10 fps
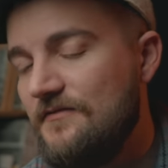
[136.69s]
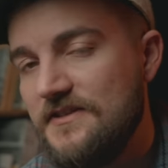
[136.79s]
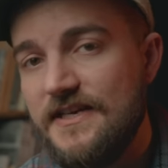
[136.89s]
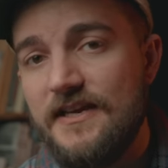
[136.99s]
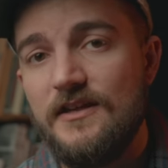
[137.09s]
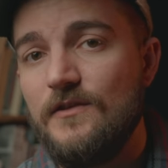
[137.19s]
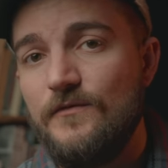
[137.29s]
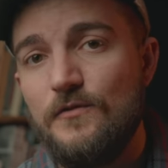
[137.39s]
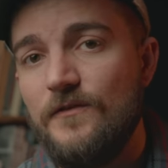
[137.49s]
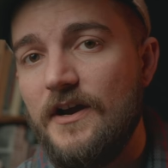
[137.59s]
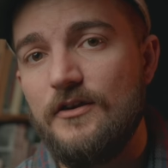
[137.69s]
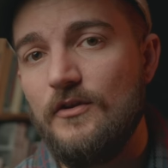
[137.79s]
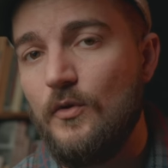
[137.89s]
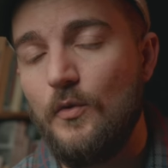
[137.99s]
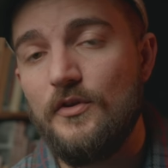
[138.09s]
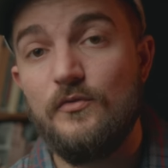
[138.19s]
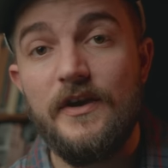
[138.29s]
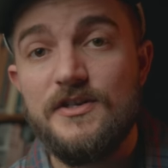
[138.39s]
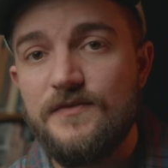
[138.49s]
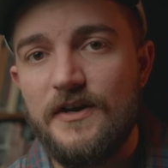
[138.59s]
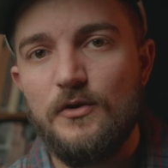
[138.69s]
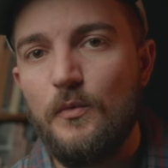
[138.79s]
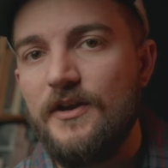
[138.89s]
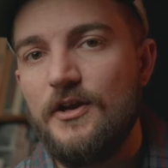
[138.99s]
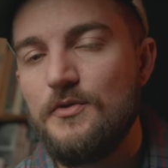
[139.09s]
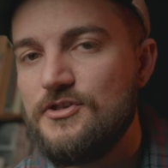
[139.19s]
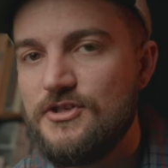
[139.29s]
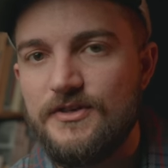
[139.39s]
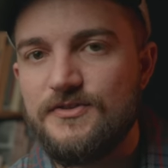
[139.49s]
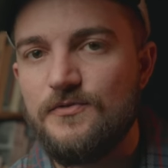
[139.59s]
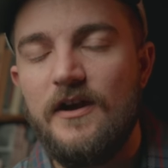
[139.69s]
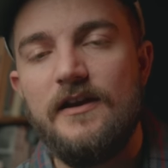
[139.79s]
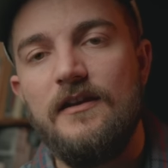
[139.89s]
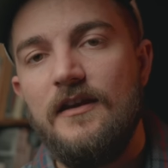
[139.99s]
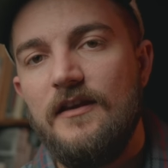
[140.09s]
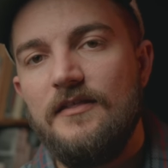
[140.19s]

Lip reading: if it's hitting the viewfinder or the rangefinder window just right,